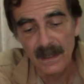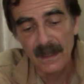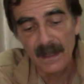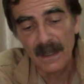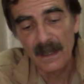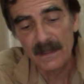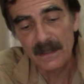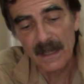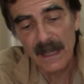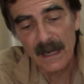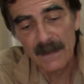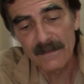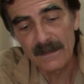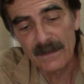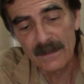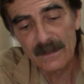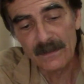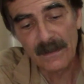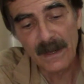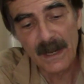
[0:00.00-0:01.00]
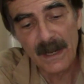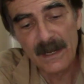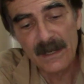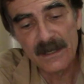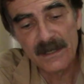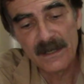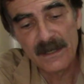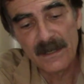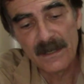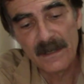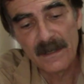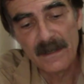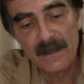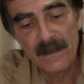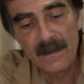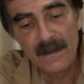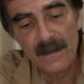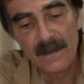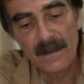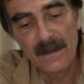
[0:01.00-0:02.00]
it's kind of a strange
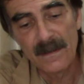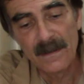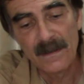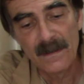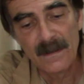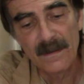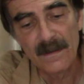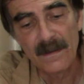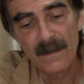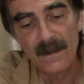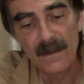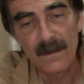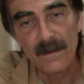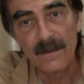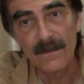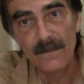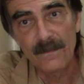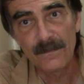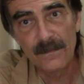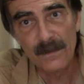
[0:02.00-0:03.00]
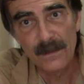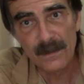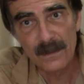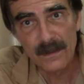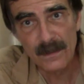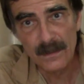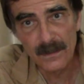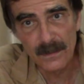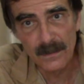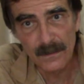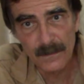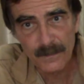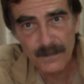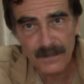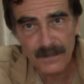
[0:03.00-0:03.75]
fruit to